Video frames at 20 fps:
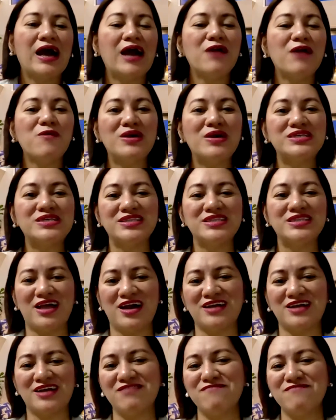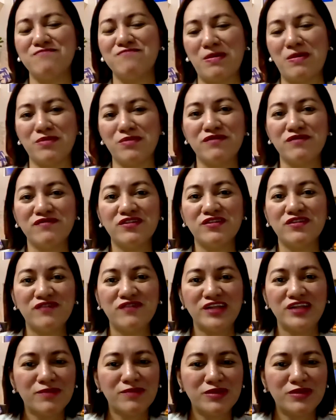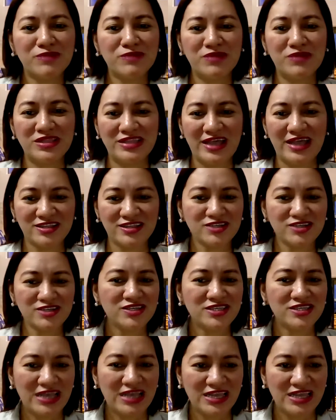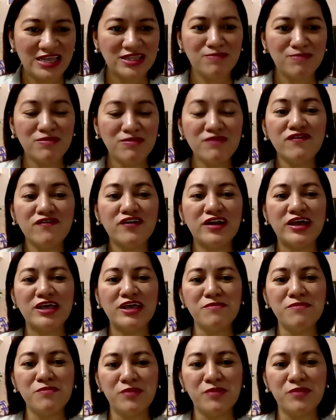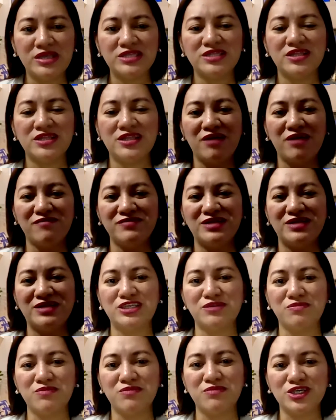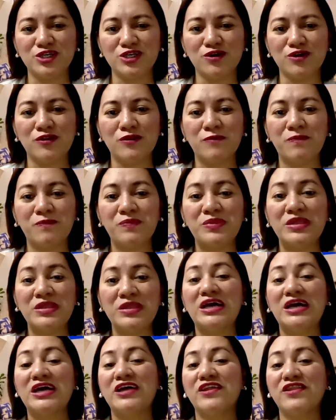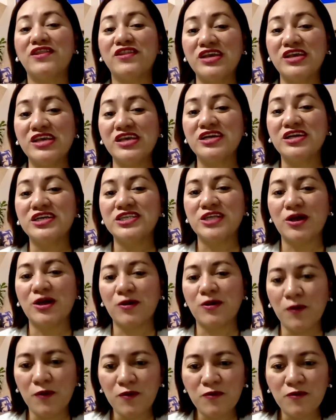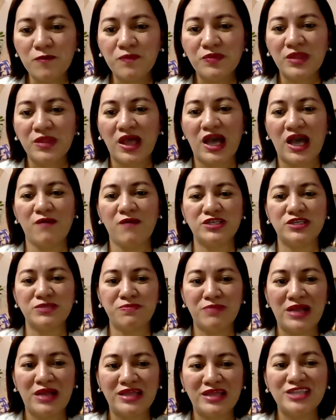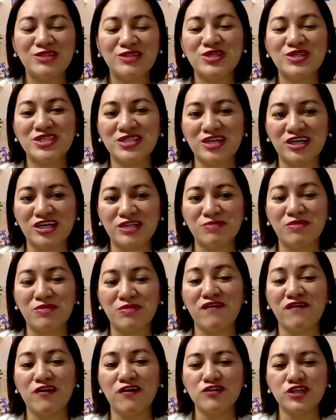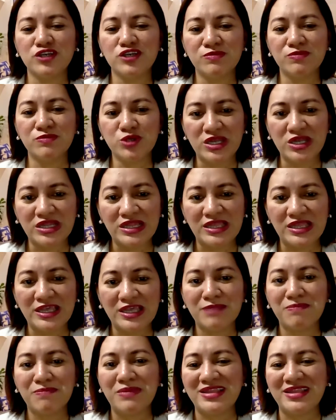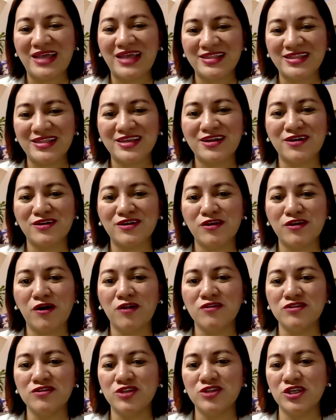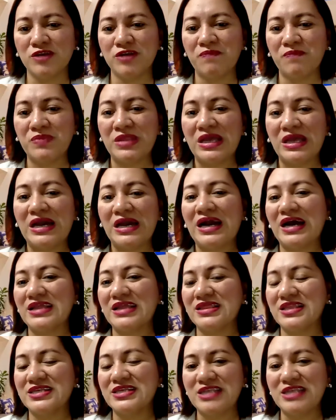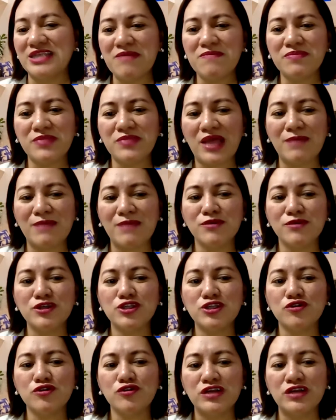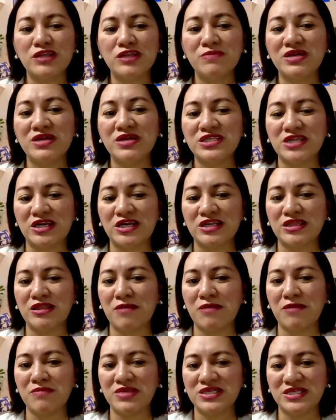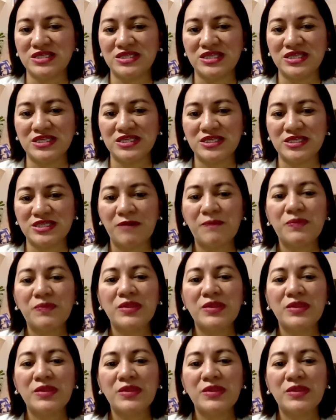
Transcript: I was an active member of the Philippine Pediatric Society before I embraced the lifestyle's mission. 3 years ago, I was planning to start my fellowship training in pediatric cardiology. At the same time, gusto ko rin mag-start ng business.